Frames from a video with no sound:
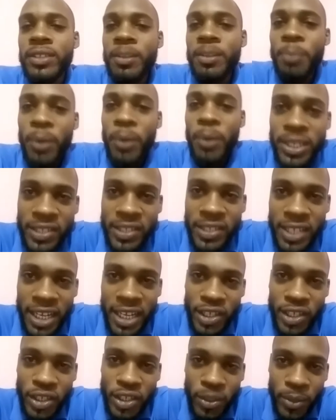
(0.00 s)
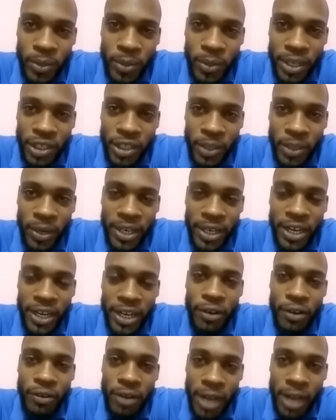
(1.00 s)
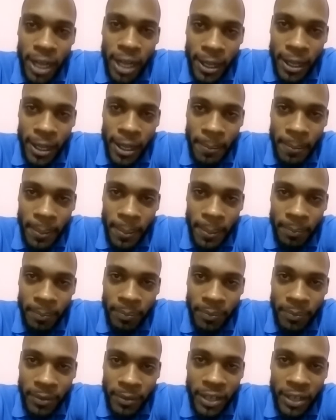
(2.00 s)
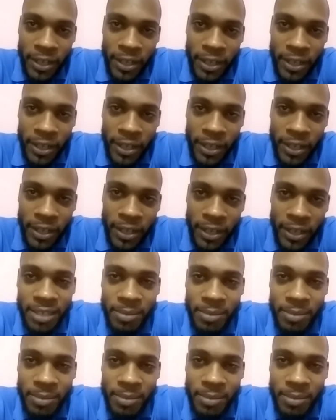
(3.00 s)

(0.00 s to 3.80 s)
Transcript: the police is in a situation where they're wrong, they're still granted